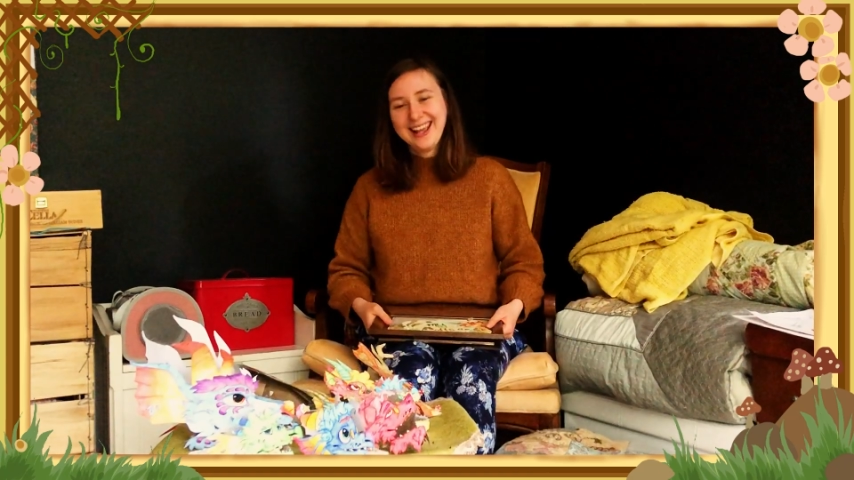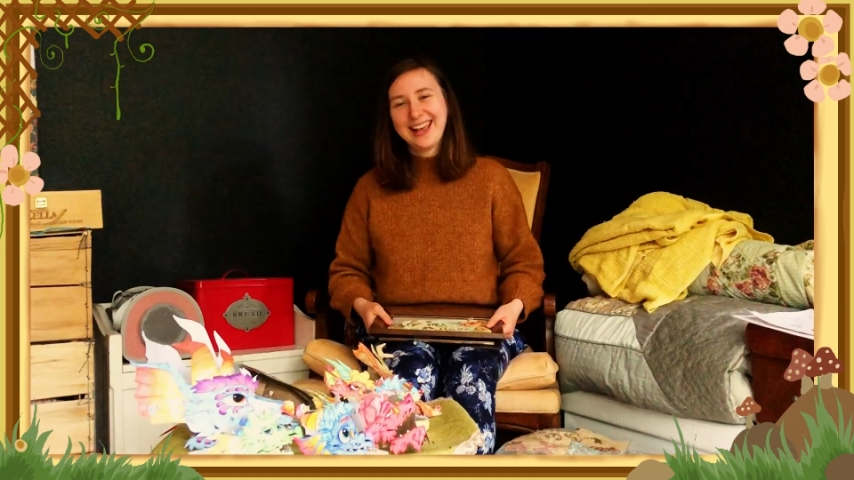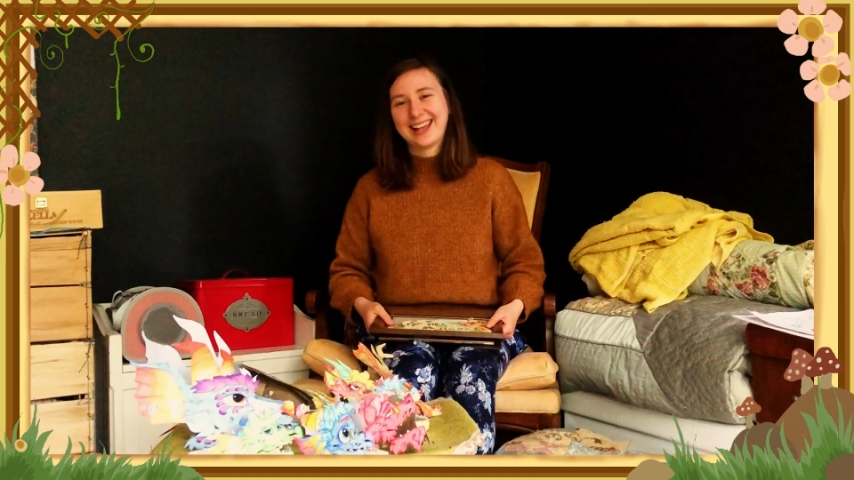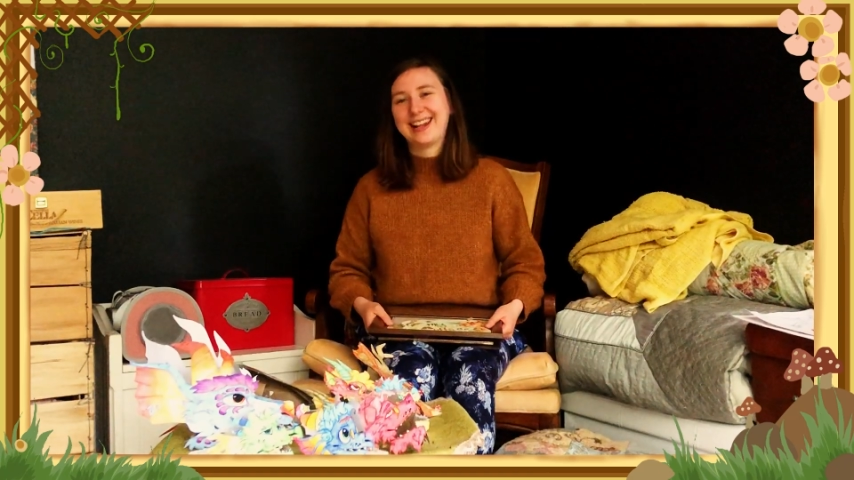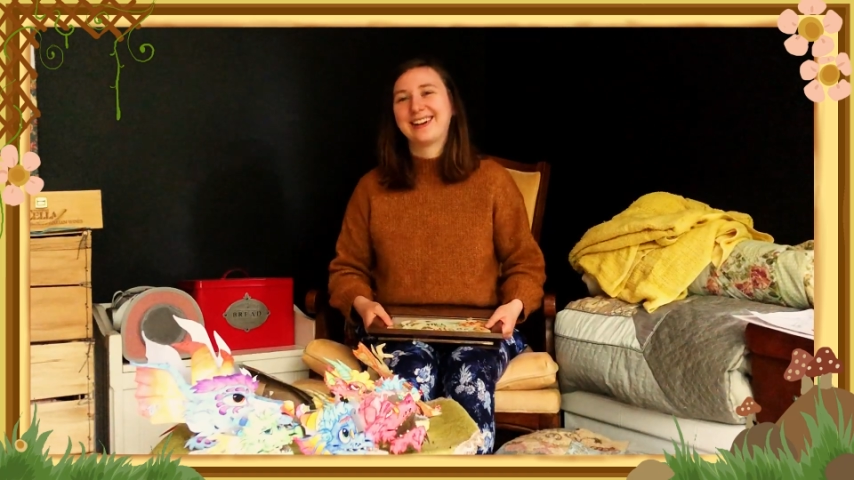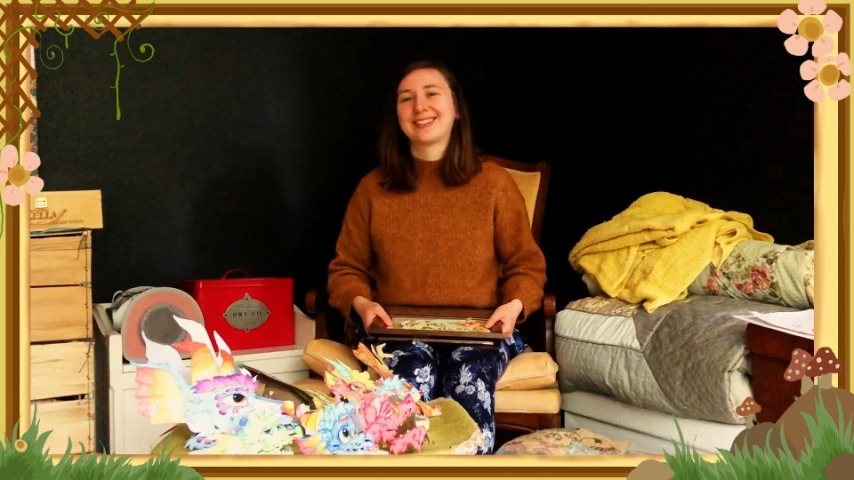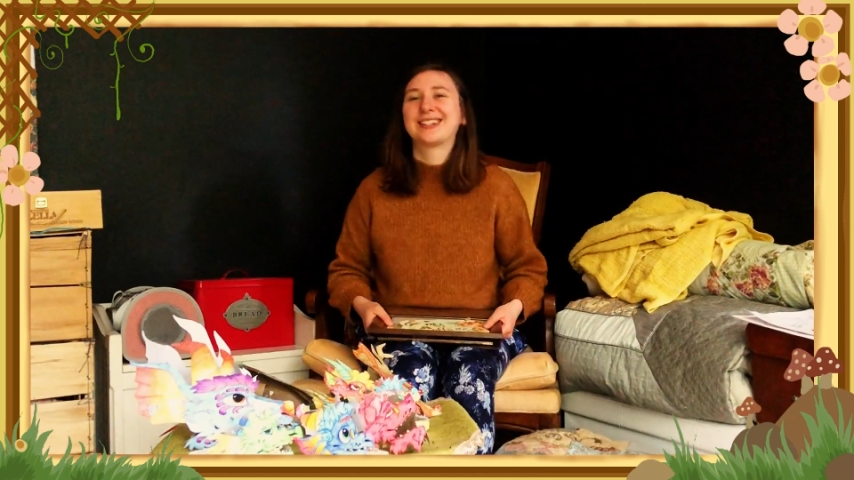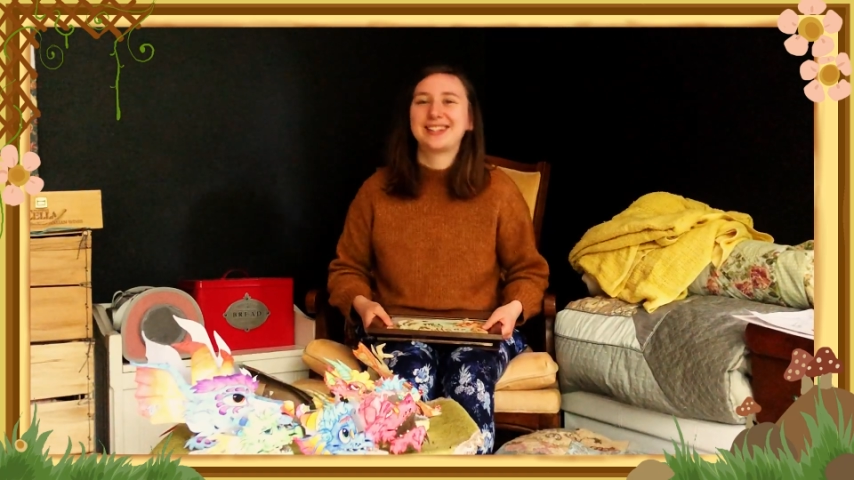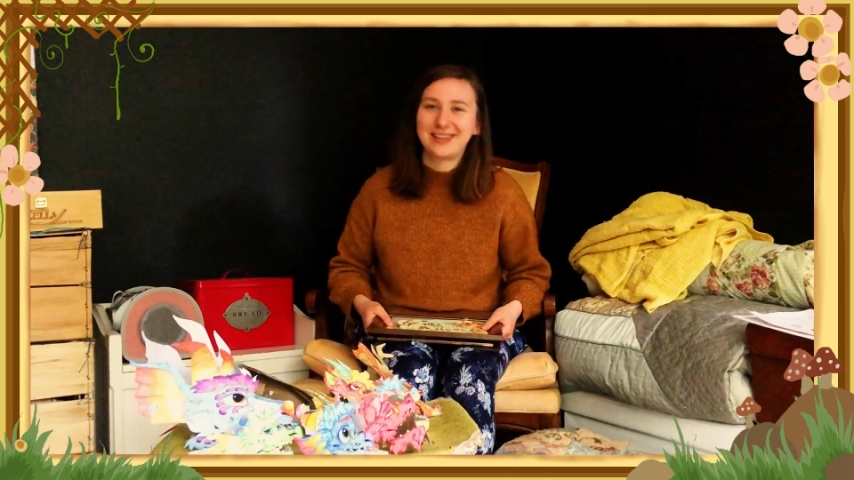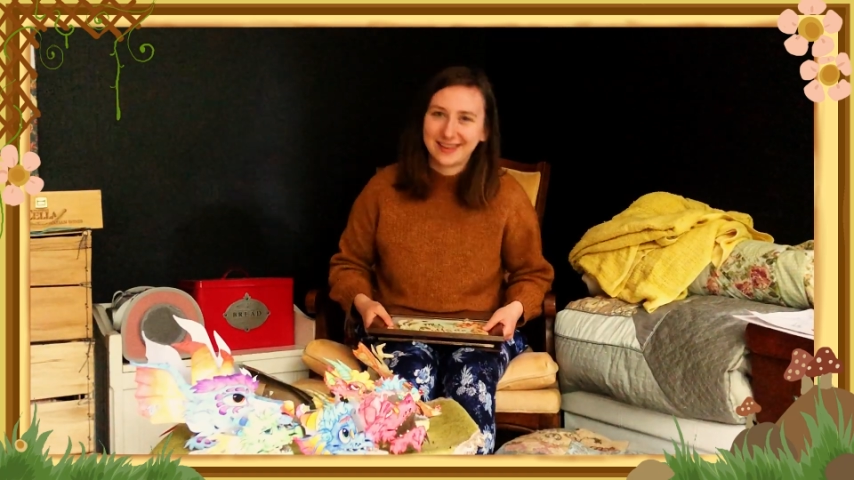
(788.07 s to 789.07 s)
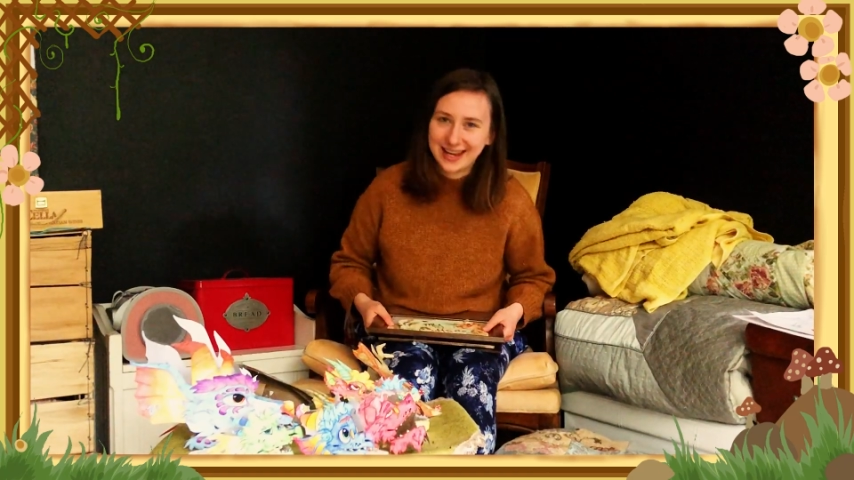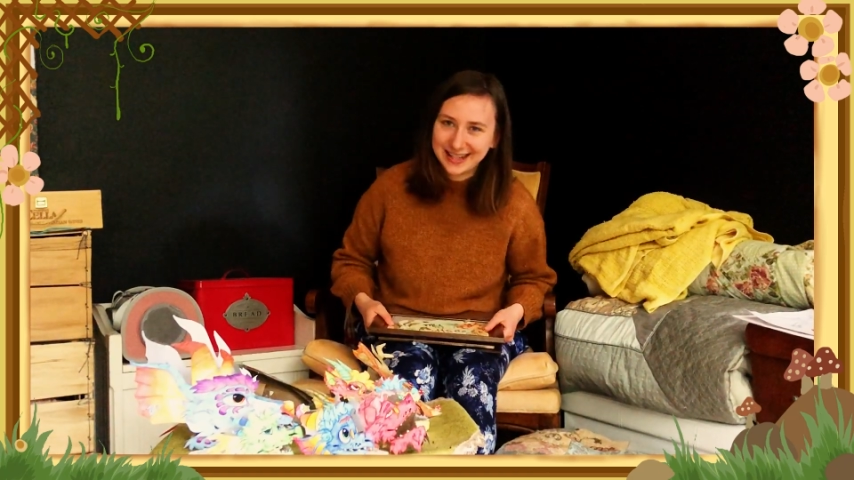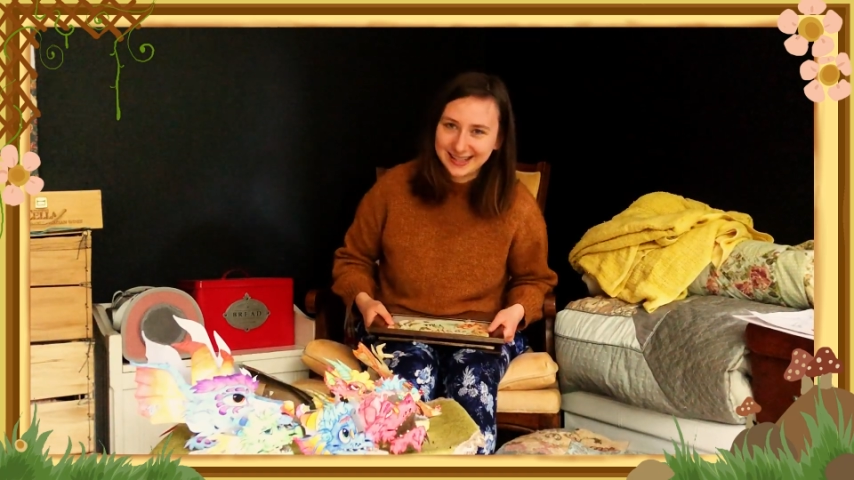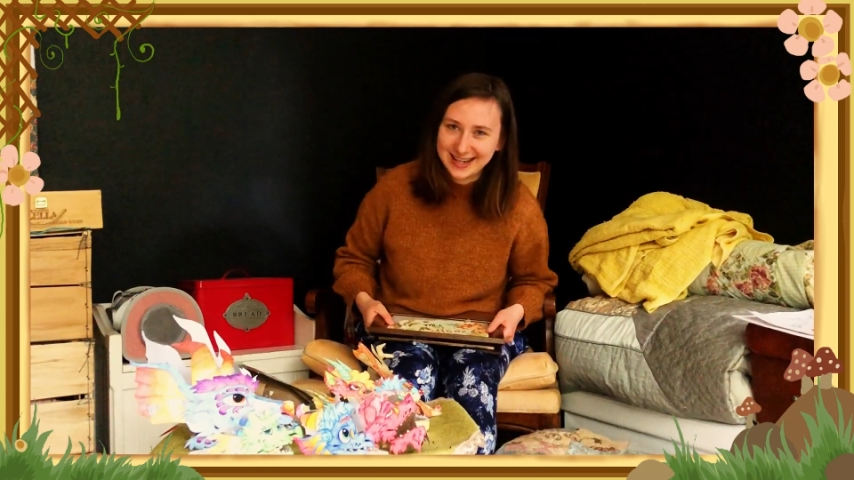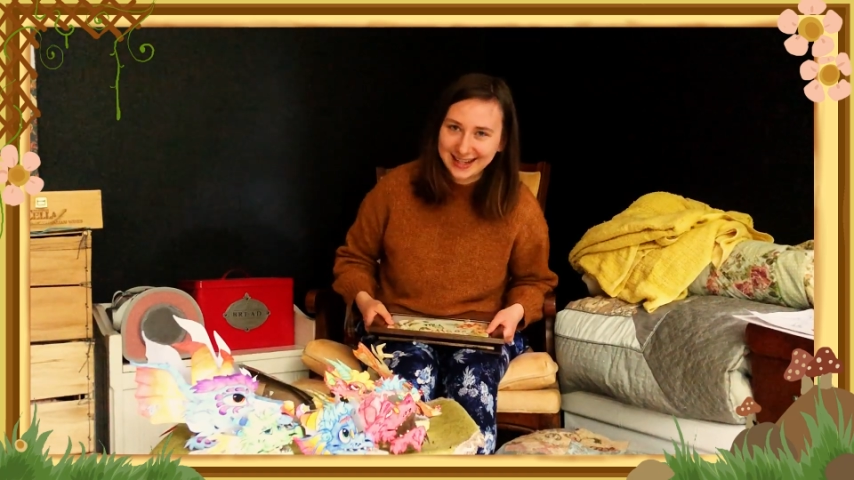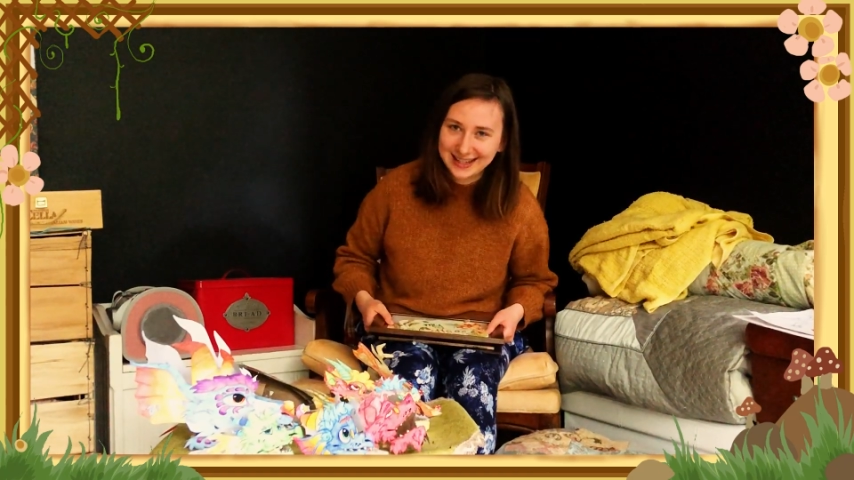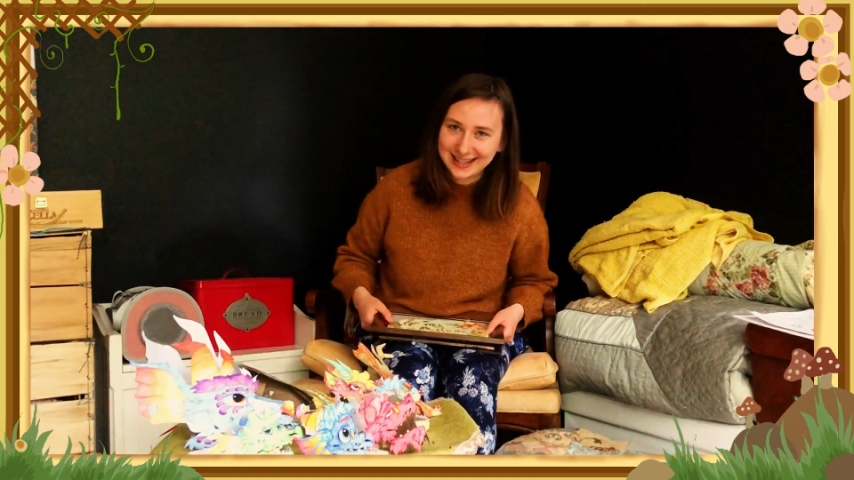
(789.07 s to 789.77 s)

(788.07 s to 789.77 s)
And I'll see you guys next